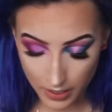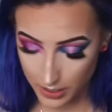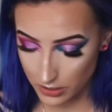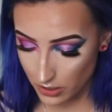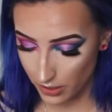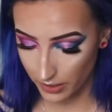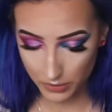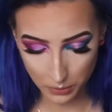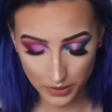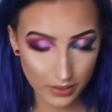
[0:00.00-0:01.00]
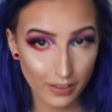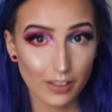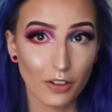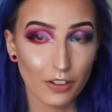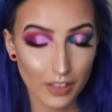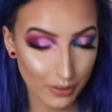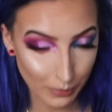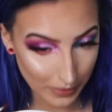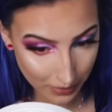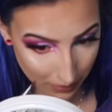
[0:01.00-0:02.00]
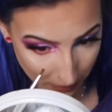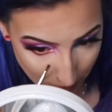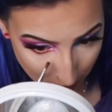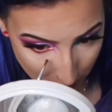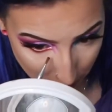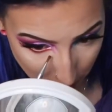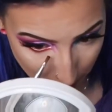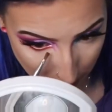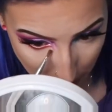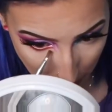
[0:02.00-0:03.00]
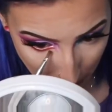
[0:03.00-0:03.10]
did not have to wet that at all. I really didn't. I don't even know why I did.